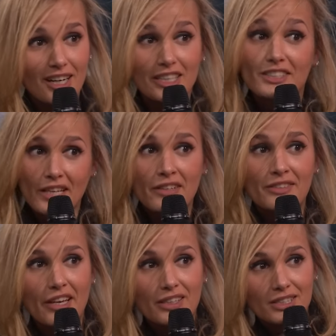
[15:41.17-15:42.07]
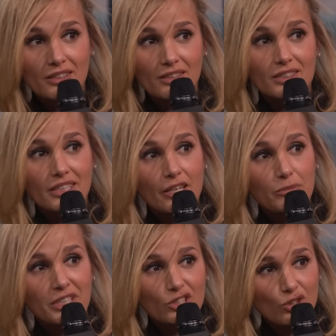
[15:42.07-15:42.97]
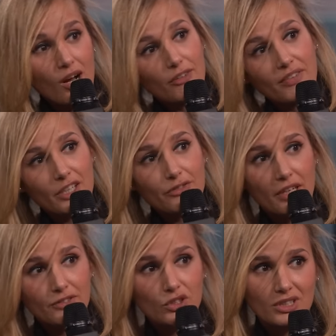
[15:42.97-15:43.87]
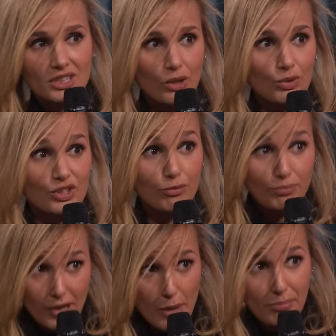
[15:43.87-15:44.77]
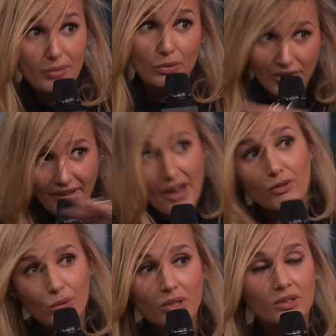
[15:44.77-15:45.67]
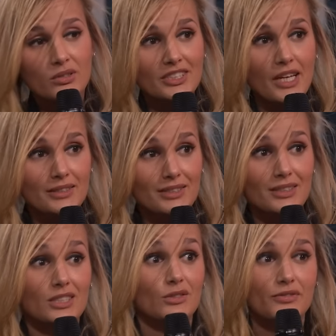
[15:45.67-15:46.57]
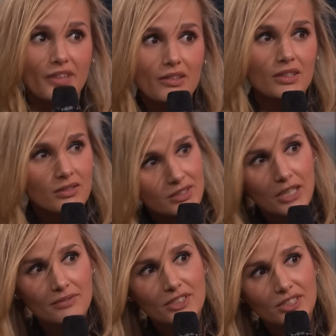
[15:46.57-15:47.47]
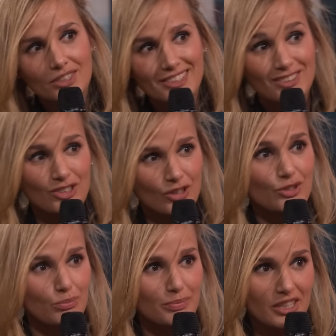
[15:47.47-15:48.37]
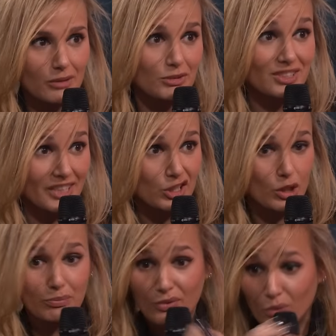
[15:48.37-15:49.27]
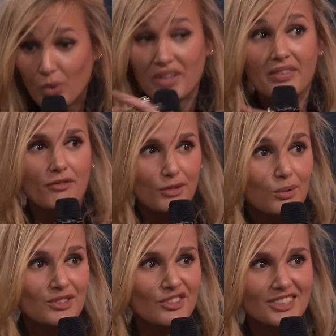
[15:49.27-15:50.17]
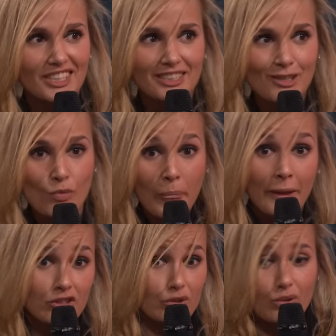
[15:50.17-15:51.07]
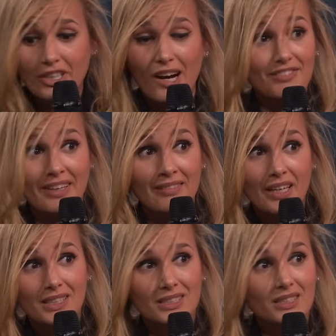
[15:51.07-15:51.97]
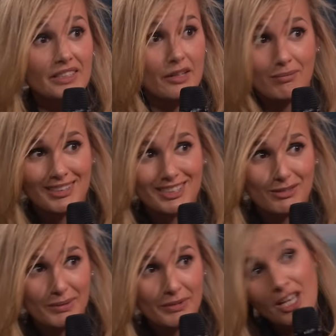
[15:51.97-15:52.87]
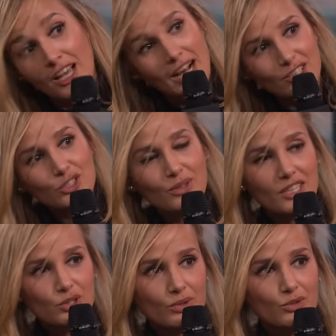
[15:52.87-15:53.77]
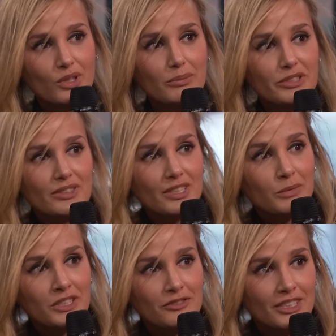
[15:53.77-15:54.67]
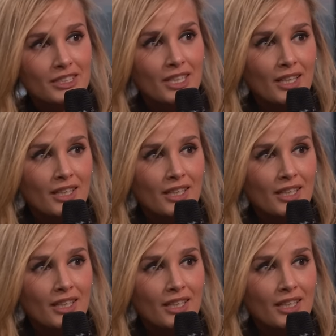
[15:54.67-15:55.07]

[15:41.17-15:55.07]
Yeah, it's ten wow. takes in the day because you have like five to six hours of prep with everyone on set. It takes a very long time to you know to build up the setup with everyone on set. So you only have 10 takes in the end maximum. And the two last ones were absolutely perfect.